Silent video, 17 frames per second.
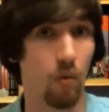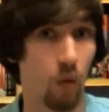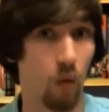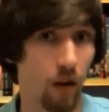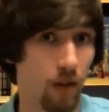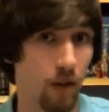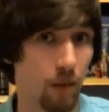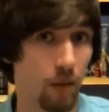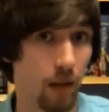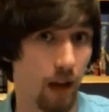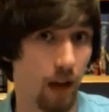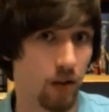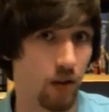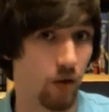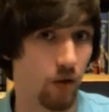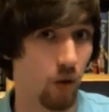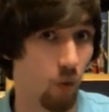one of them
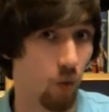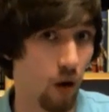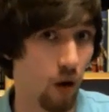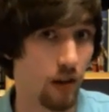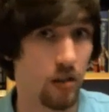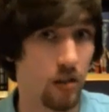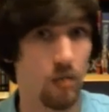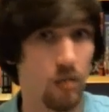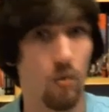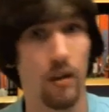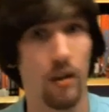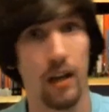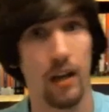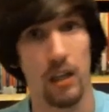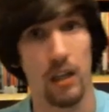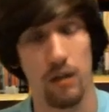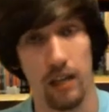counts for the ones,
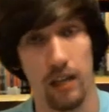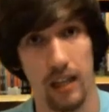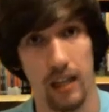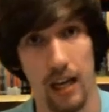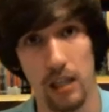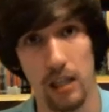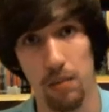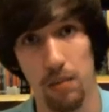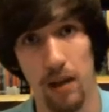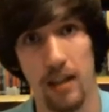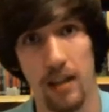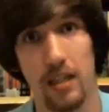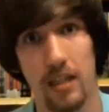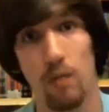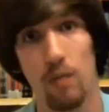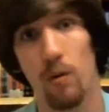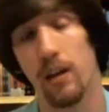one counts for the tens
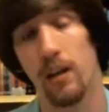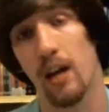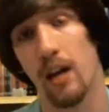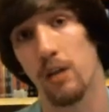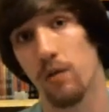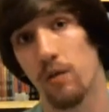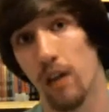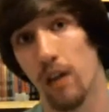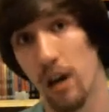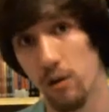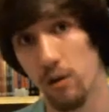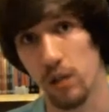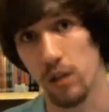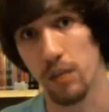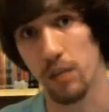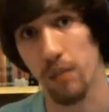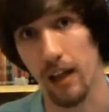place, and one counts for the
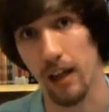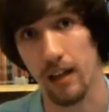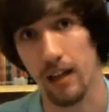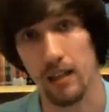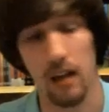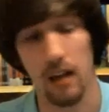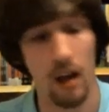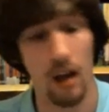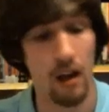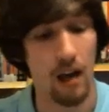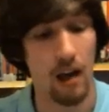hundreds place.